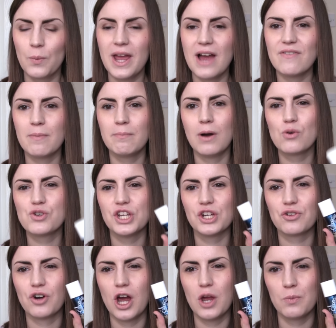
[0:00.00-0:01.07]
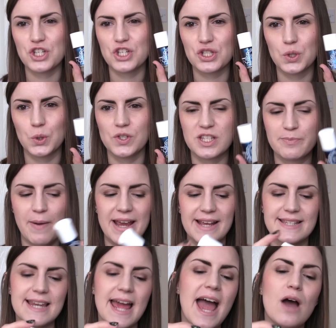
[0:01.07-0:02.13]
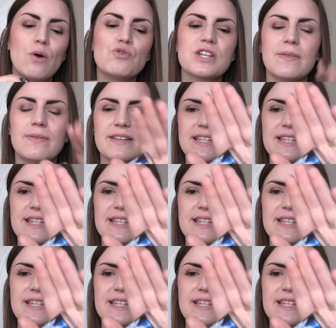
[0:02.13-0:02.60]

We have a multi-chrome which is called Spaced Out and